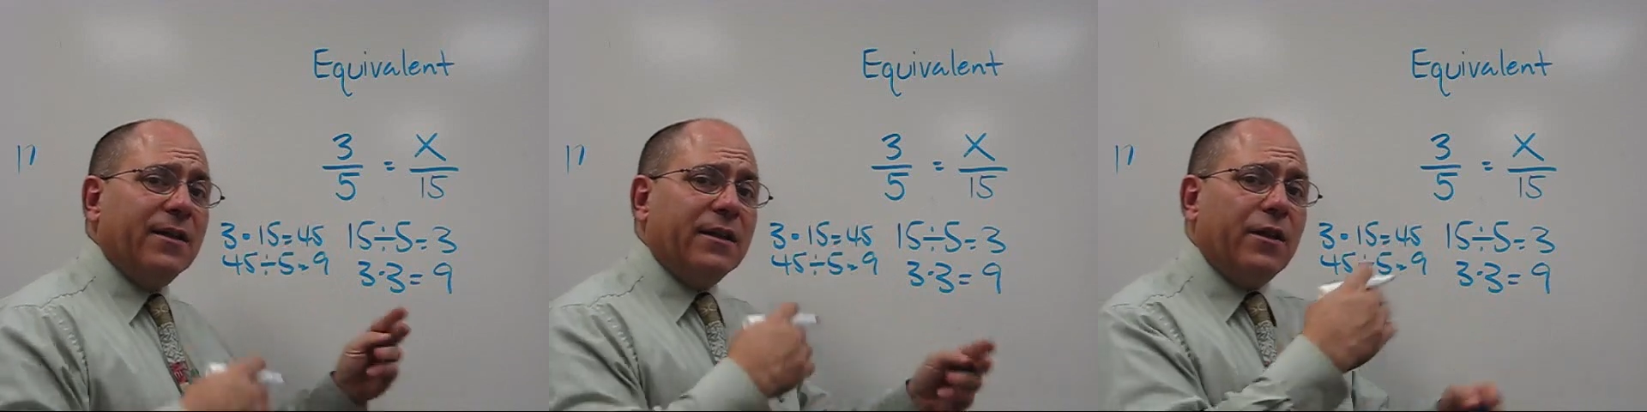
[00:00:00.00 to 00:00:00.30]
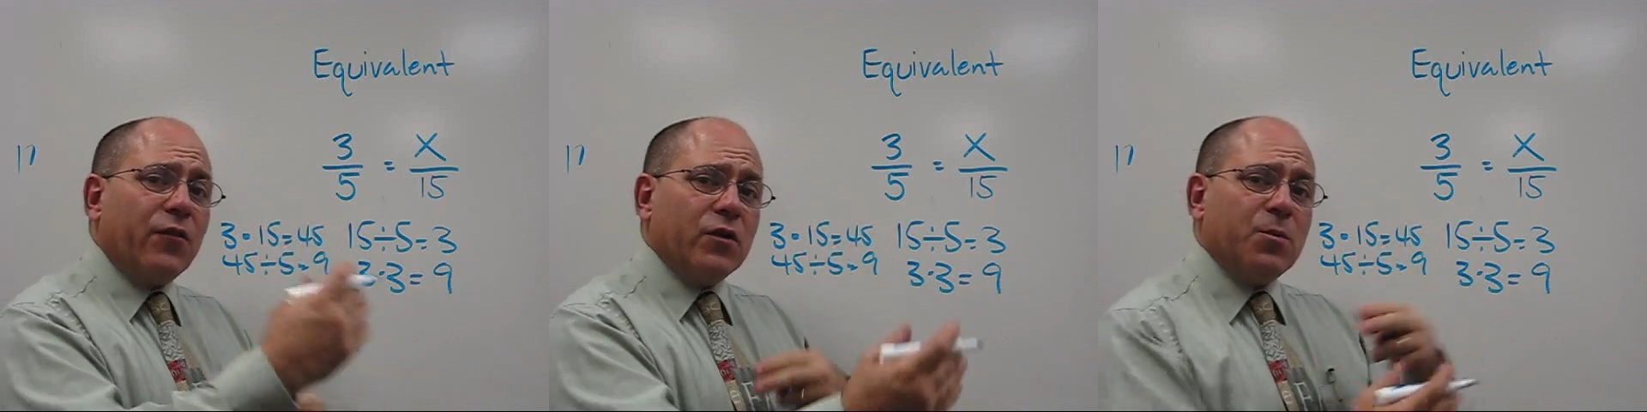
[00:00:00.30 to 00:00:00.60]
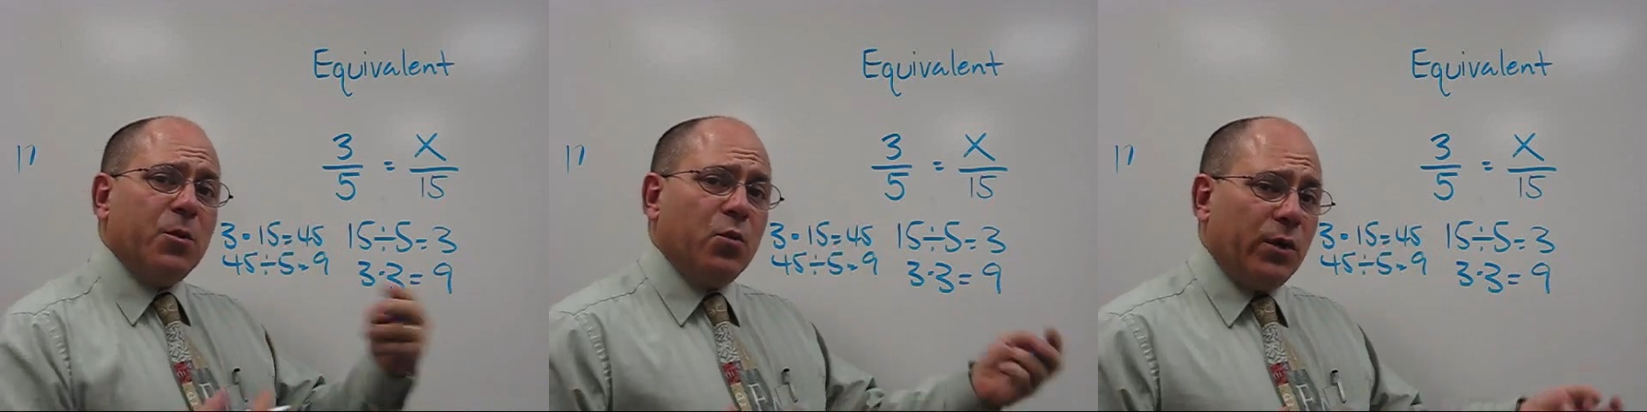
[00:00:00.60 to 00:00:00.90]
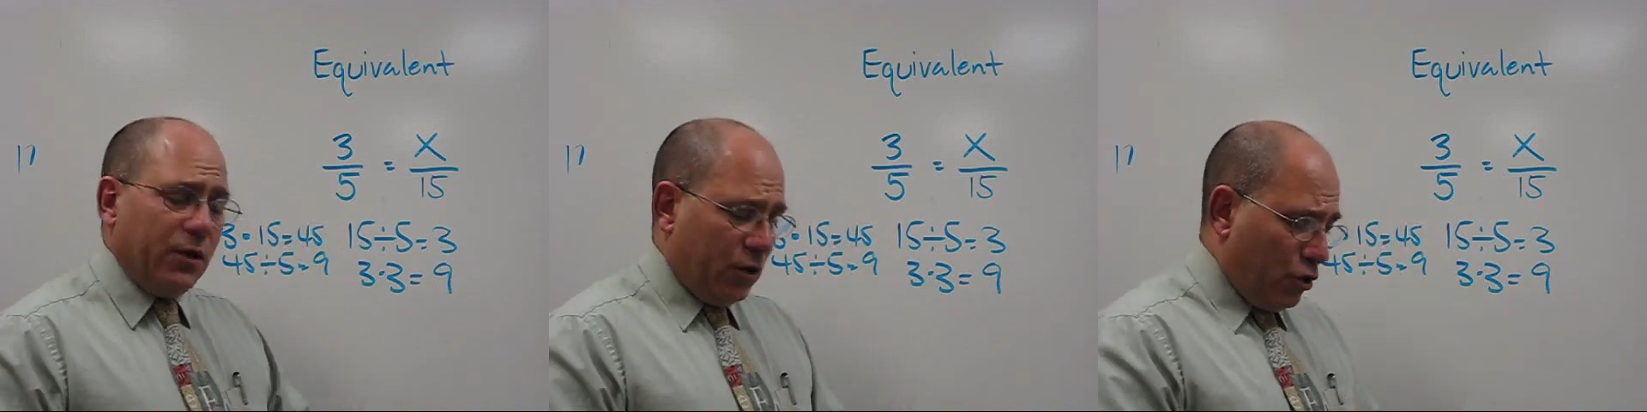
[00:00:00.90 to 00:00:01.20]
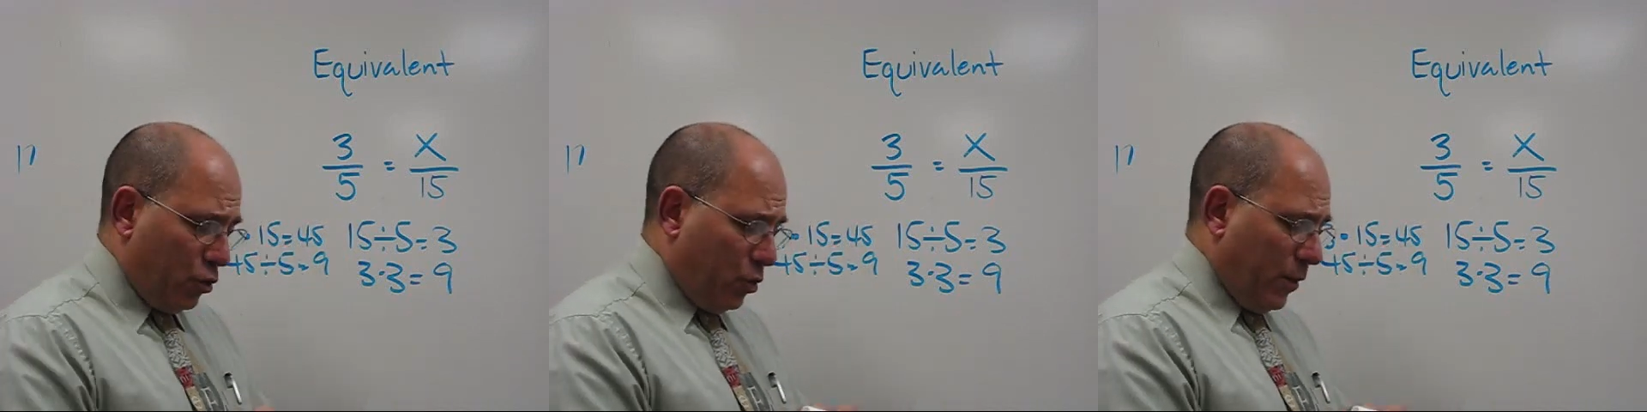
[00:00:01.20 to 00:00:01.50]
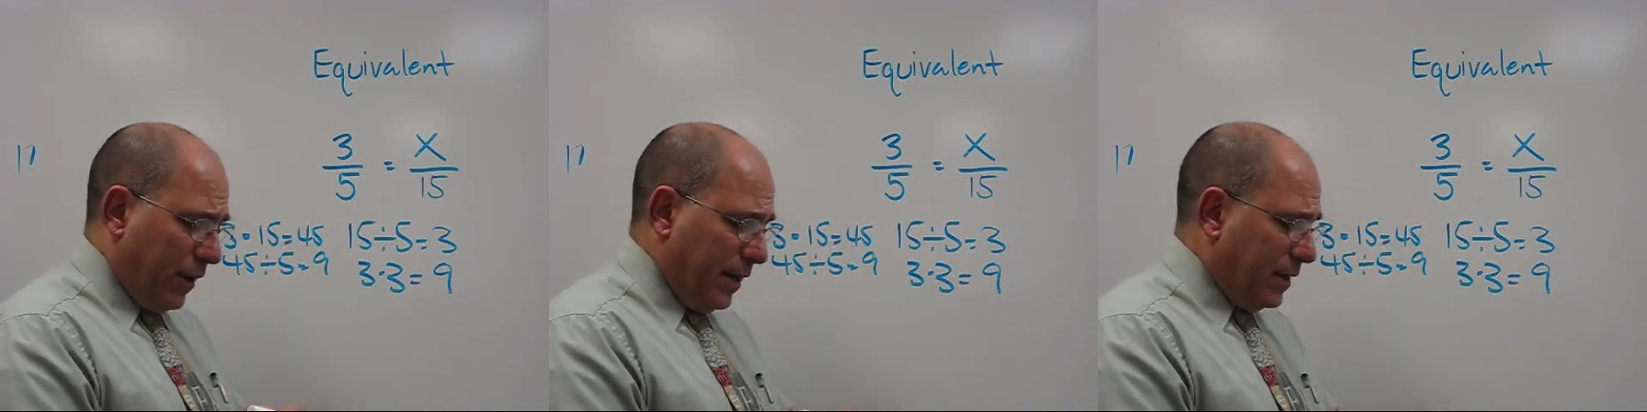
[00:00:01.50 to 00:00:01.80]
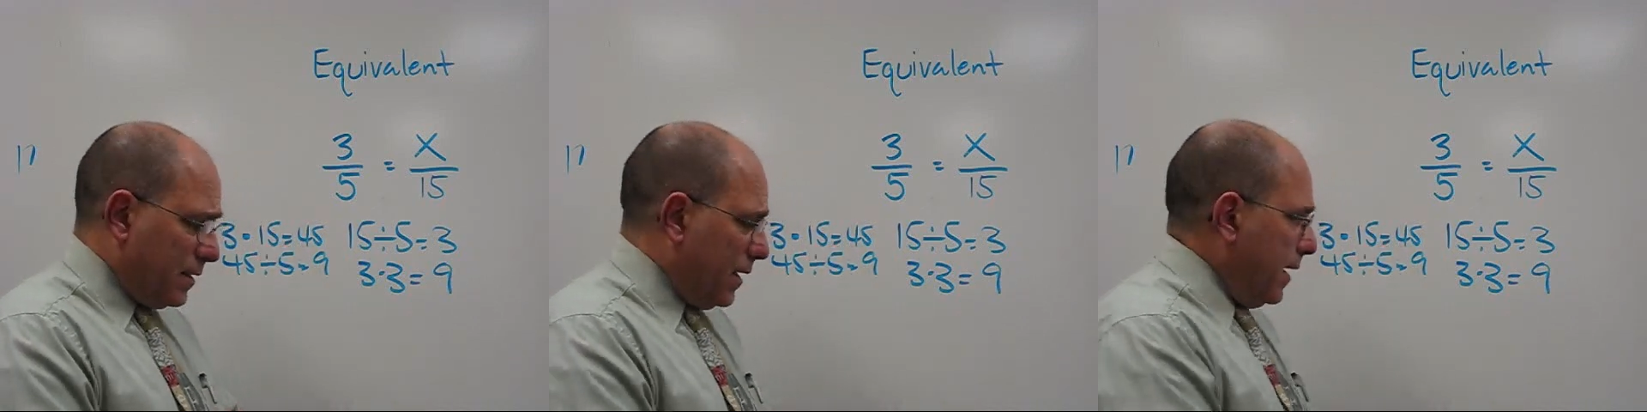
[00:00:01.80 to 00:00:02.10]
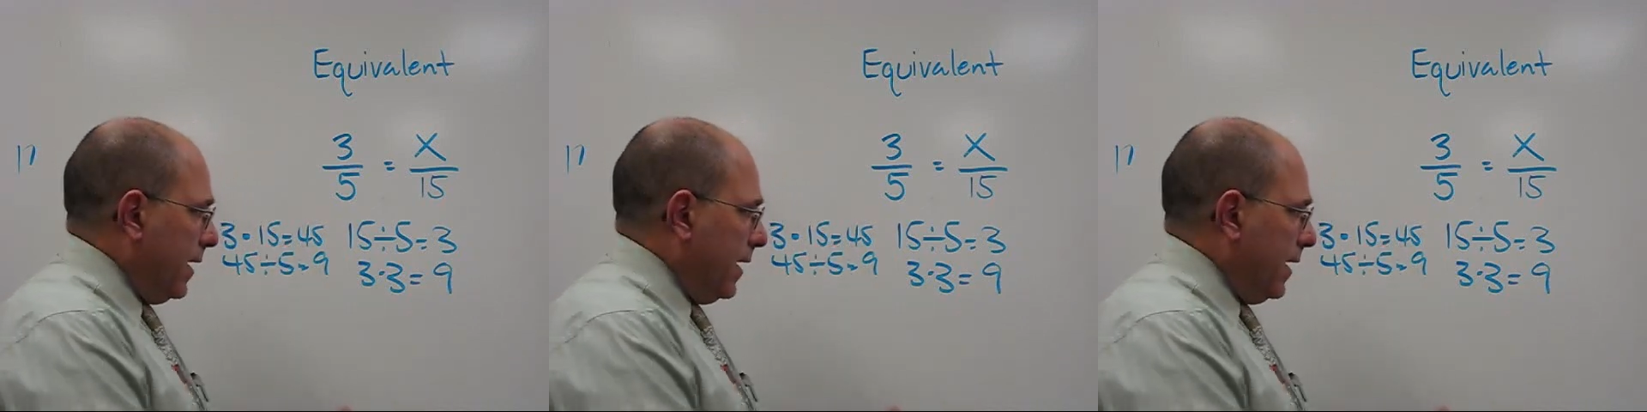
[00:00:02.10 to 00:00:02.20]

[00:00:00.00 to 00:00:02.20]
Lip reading: The difference between the two is